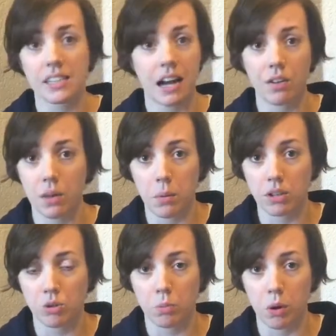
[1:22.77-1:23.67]
how they want
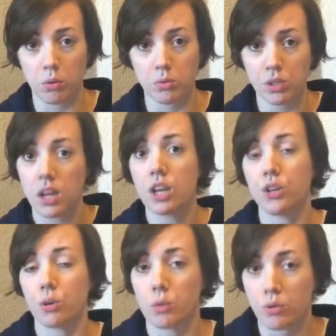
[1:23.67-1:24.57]
to oppose
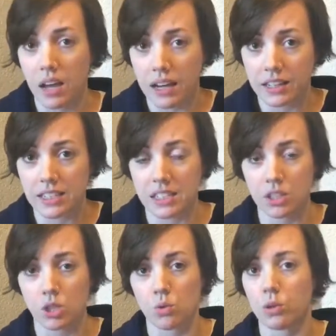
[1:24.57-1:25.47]
your protagonist in the
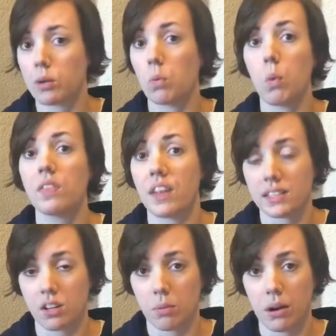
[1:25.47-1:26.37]
story, what that's
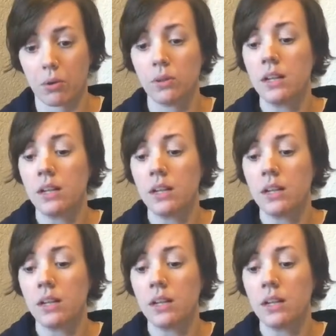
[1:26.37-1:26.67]
all about.